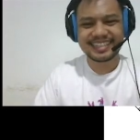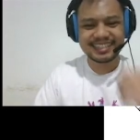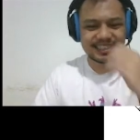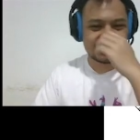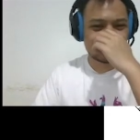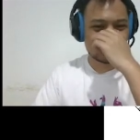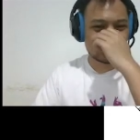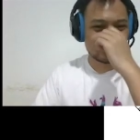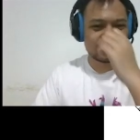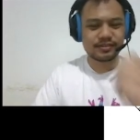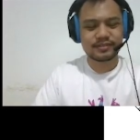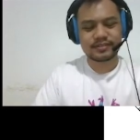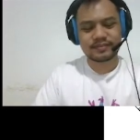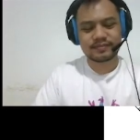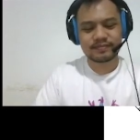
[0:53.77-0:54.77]

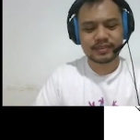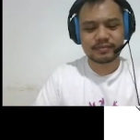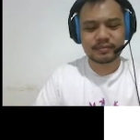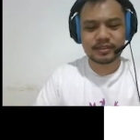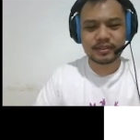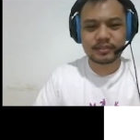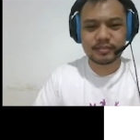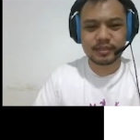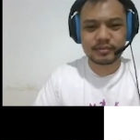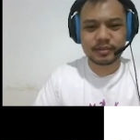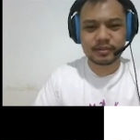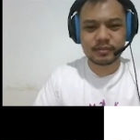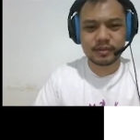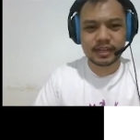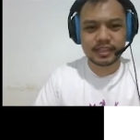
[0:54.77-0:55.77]
So I'm gonna be a
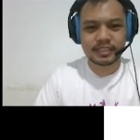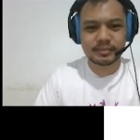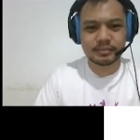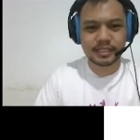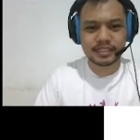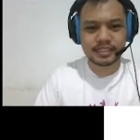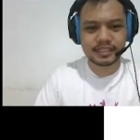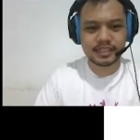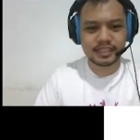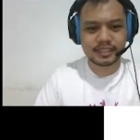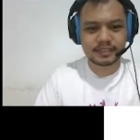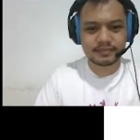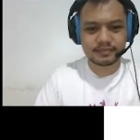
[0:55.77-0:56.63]
bit raspy today.